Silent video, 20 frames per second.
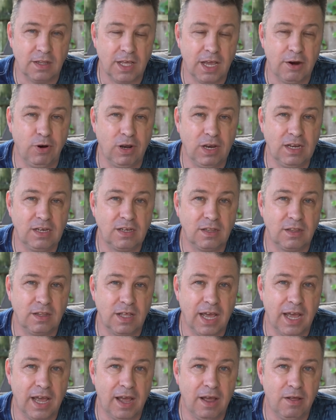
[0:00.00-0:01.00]
They released
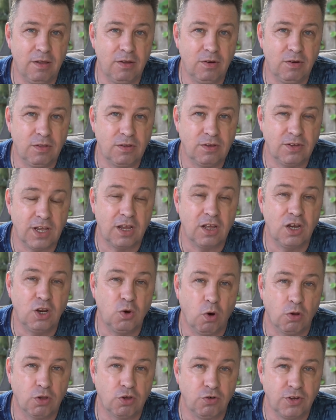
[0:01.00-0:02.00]
their second
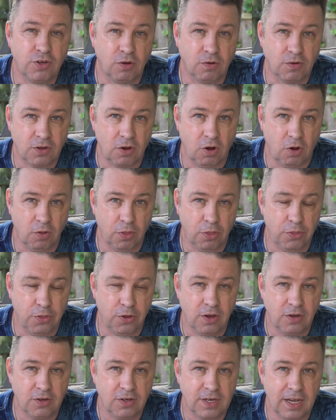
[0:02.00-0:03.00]
quarter results on
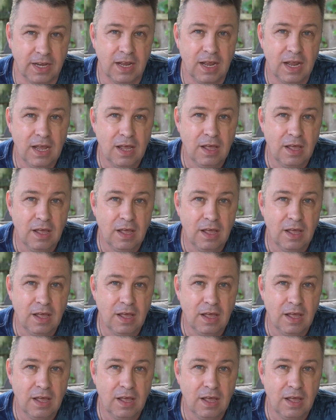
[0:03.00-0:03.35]
Thursday.